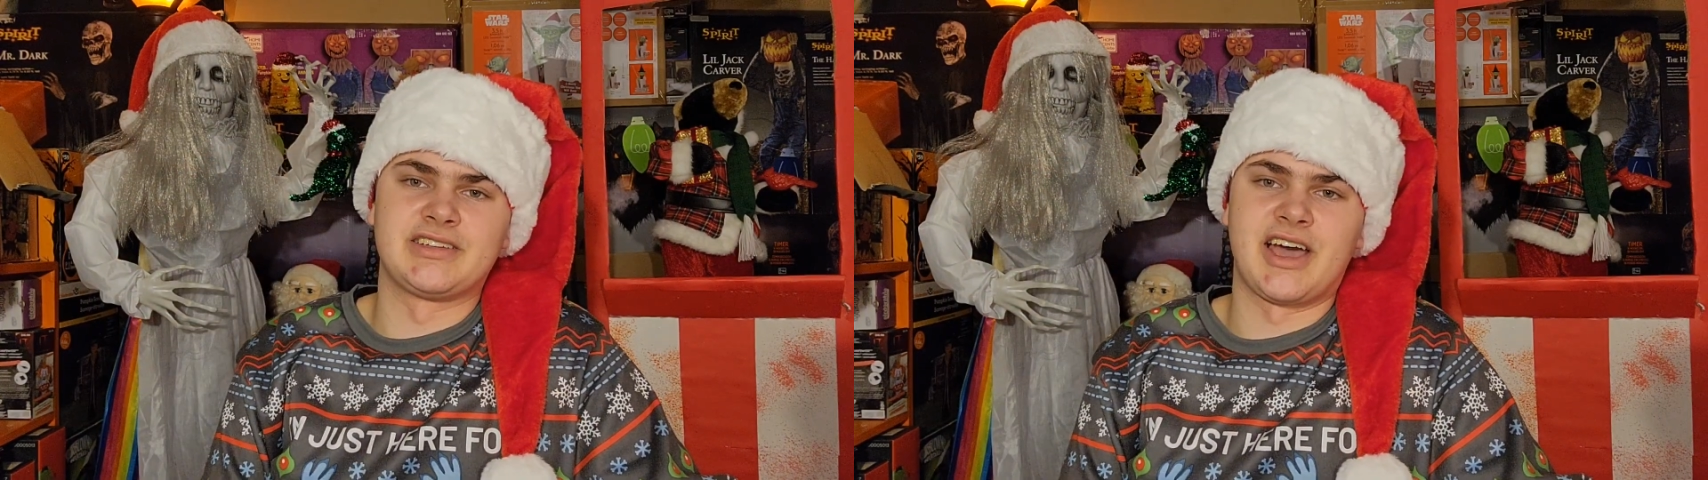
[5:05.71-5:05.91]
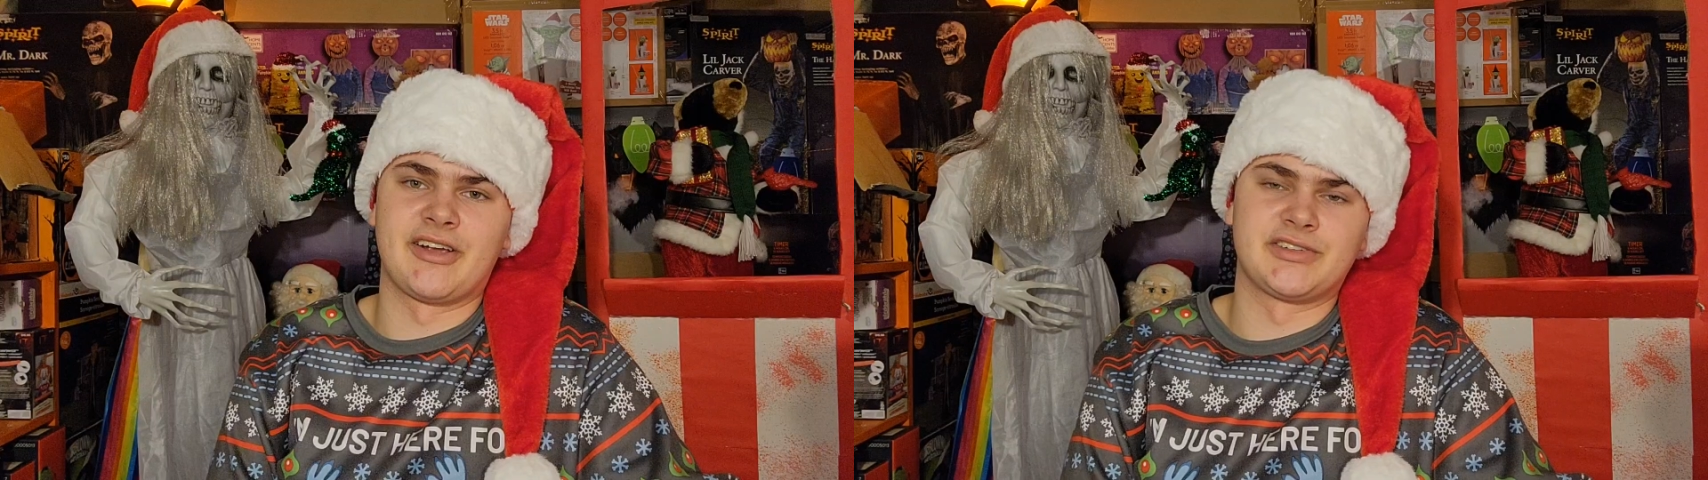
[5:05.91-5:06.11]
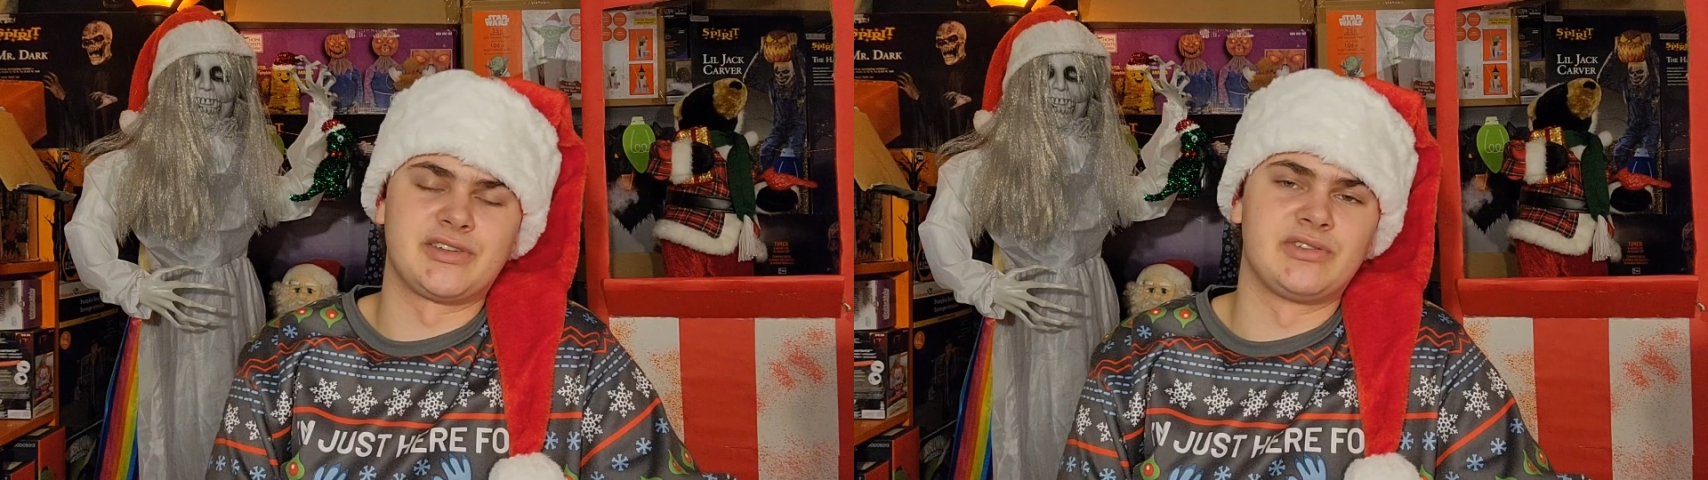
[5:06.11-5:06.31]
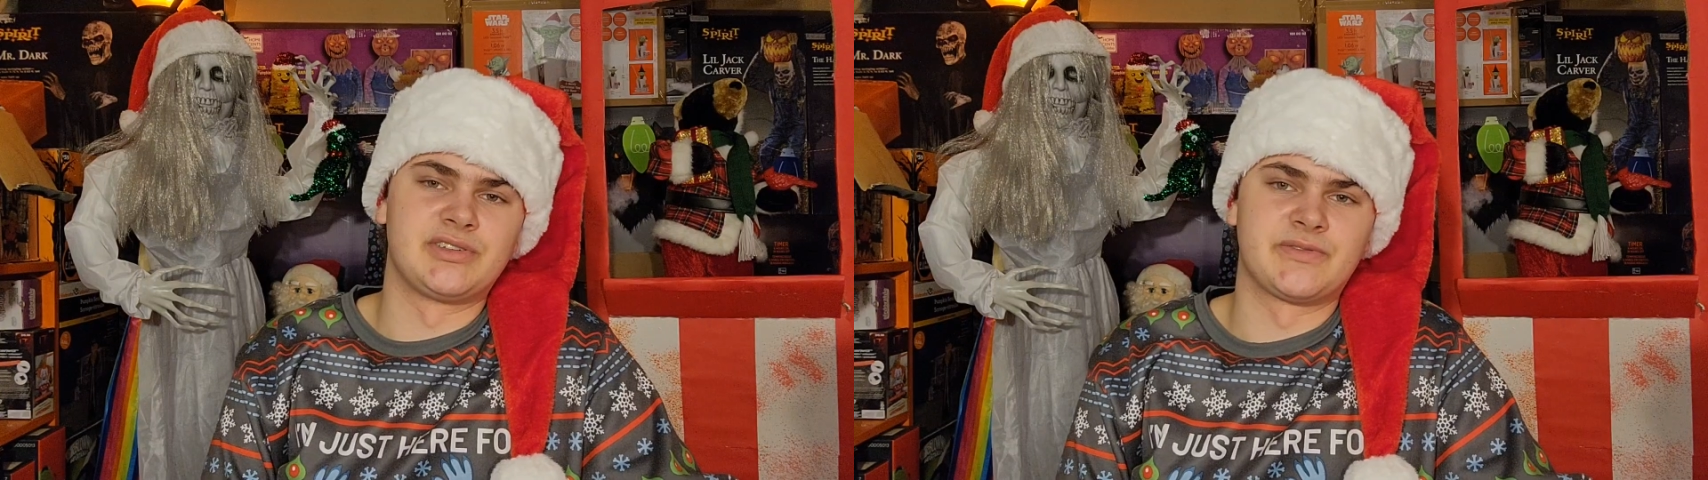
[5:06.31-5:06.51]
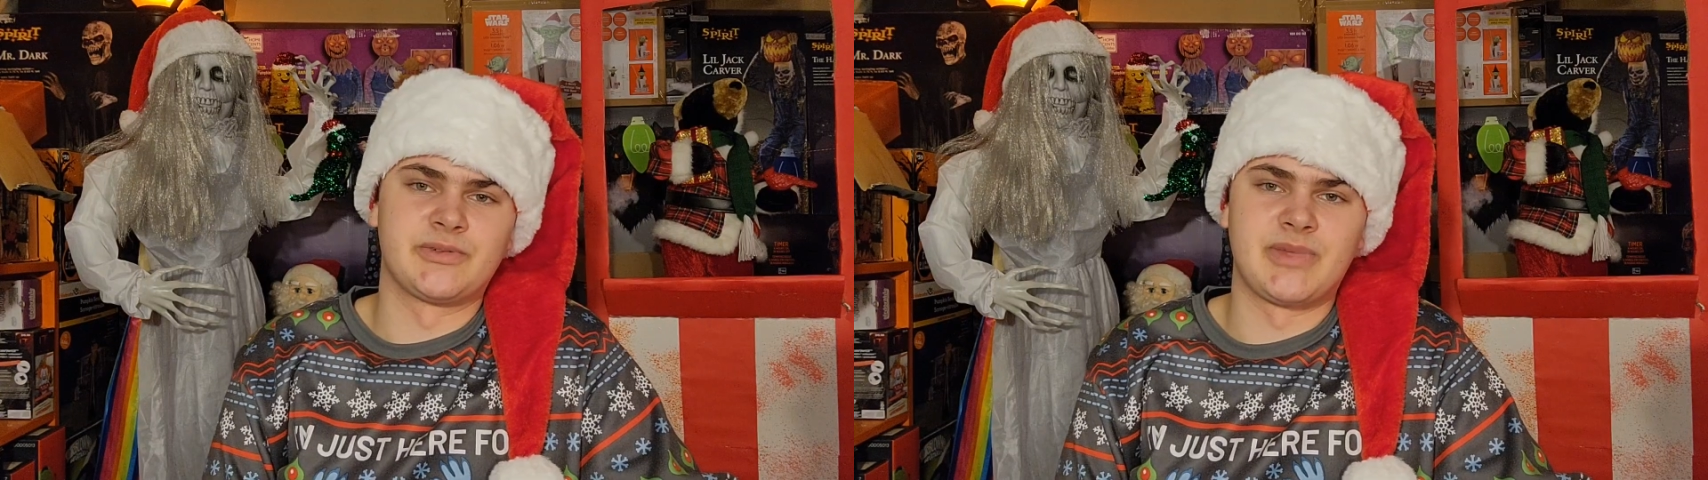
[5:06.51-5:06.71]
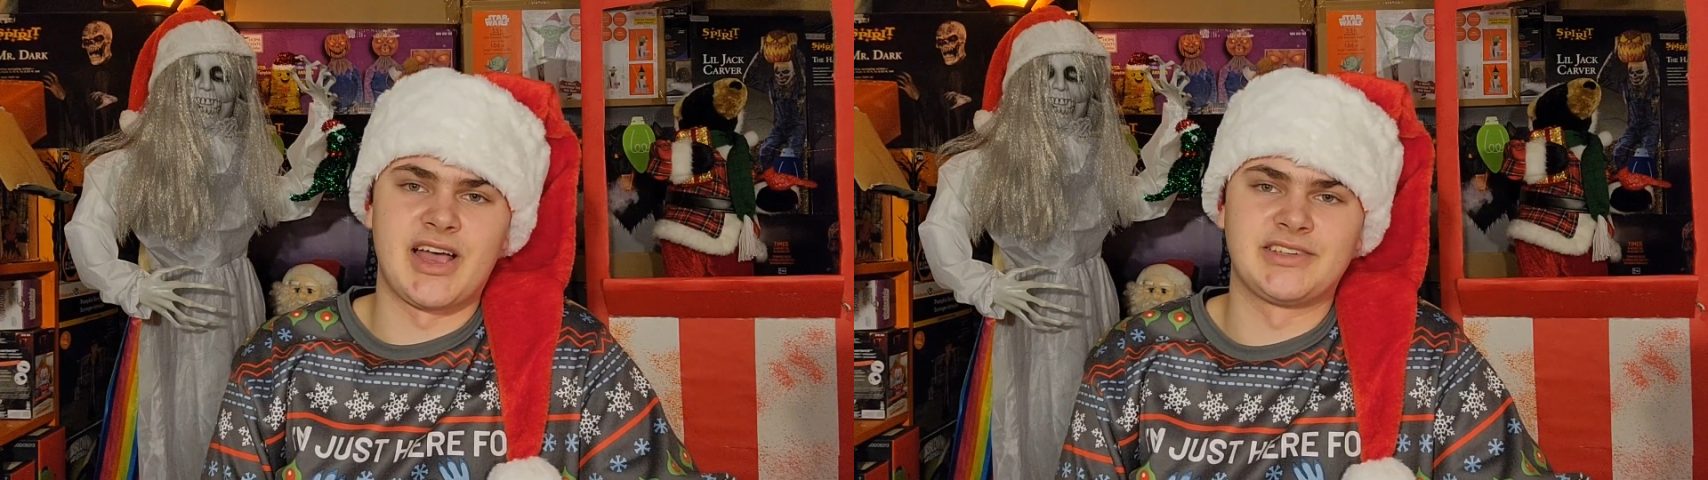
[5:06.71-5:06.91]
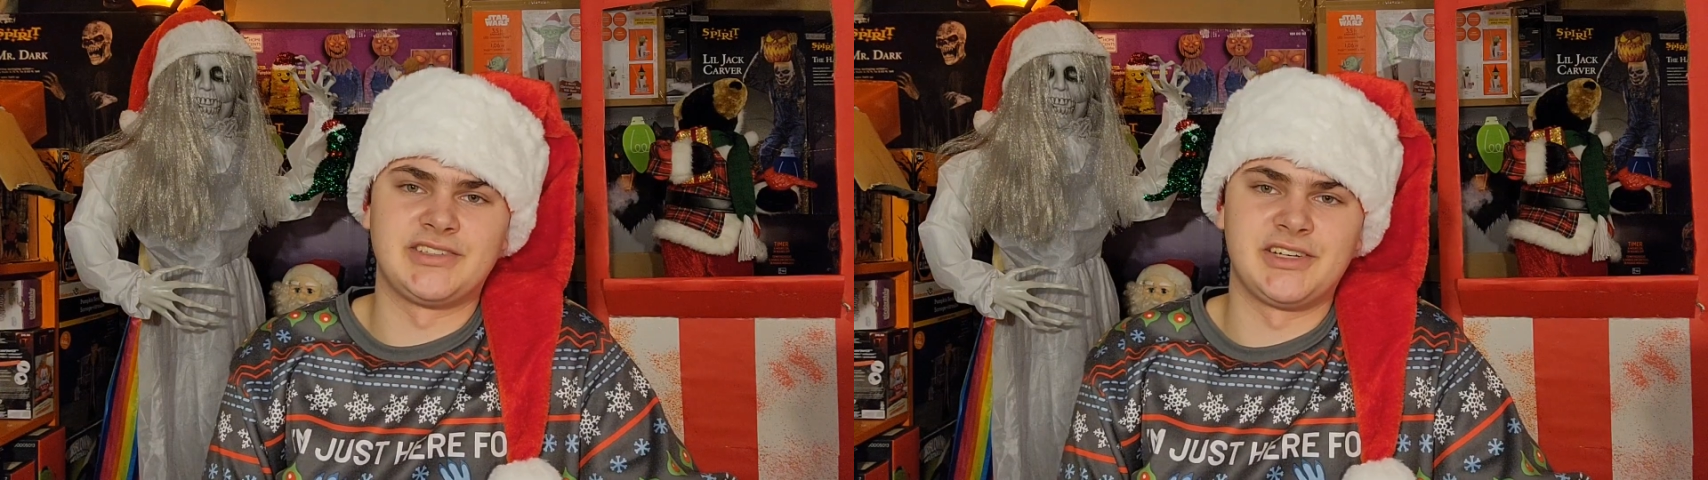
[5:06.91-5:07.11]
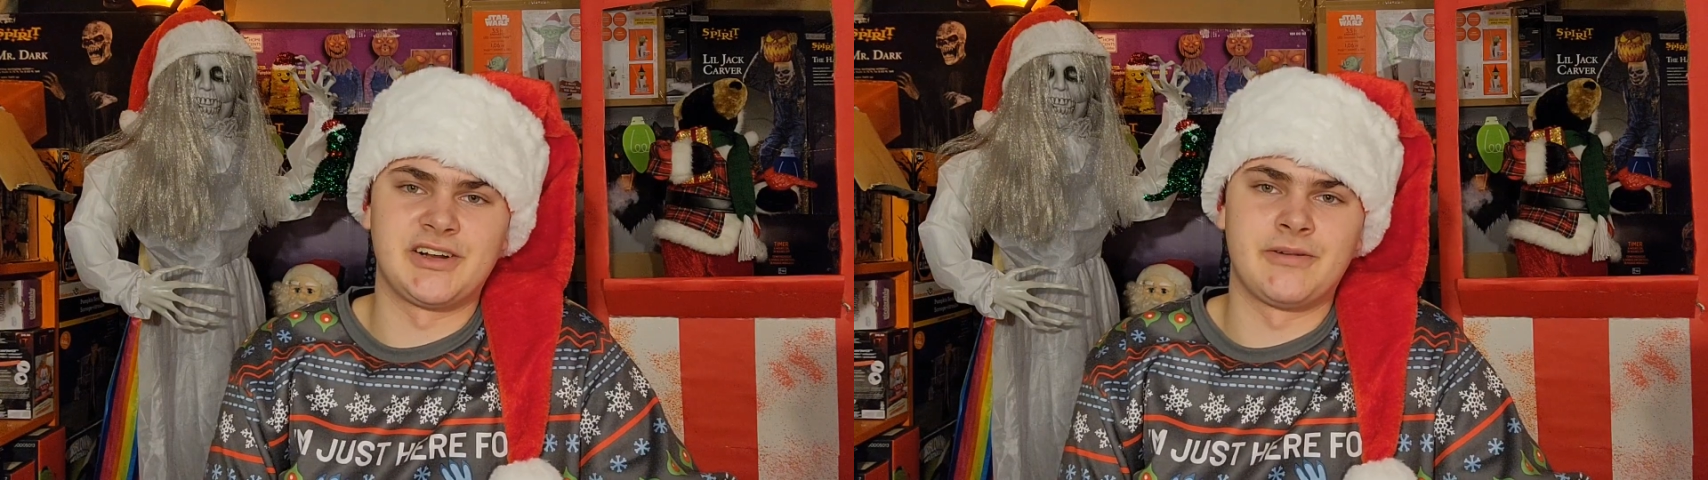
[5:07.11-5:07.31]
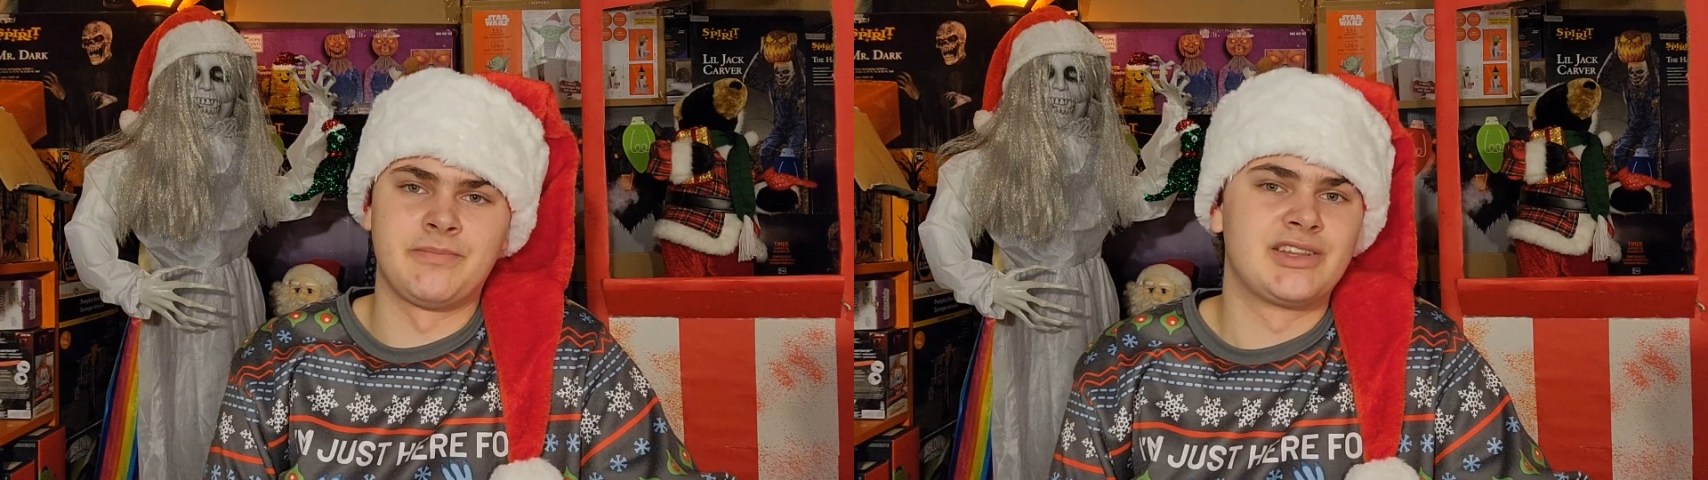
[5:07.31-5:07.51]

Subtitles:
Tire exclusive from last year.